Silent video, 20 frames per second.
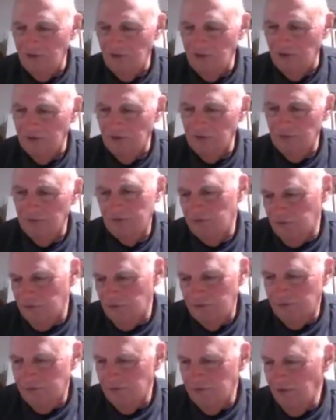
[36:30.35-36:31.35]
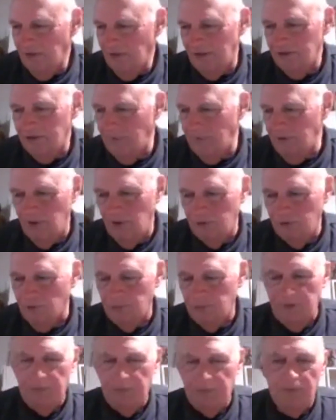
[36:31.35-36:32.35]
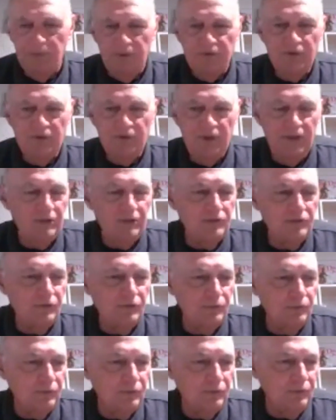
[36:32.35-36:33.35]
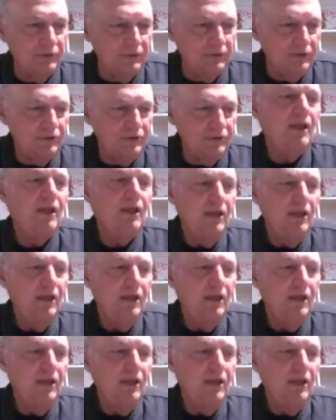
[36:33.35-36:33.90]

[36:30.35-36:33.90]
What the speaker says: There had to be 100 people on stage doing all of this.